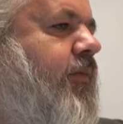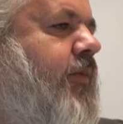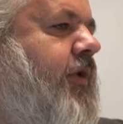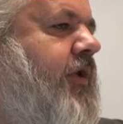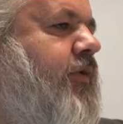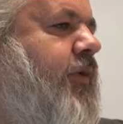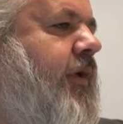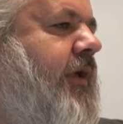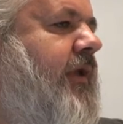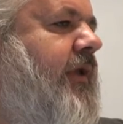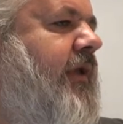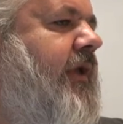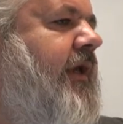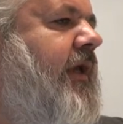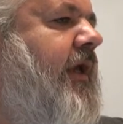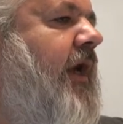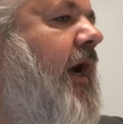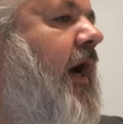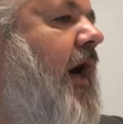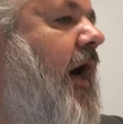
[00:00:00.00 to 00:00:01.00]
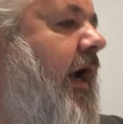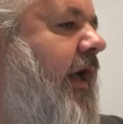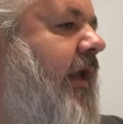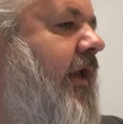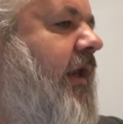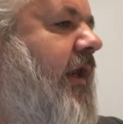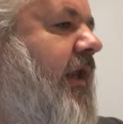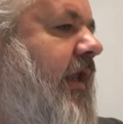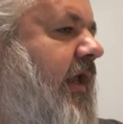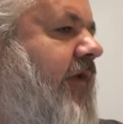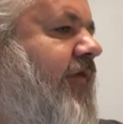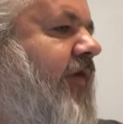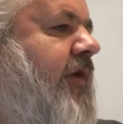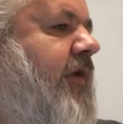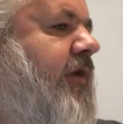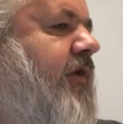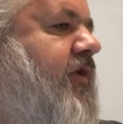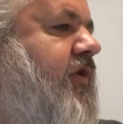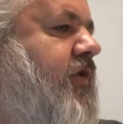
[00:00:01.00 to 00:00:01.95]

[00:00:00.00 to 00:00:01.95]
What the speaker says: between the ion leaving the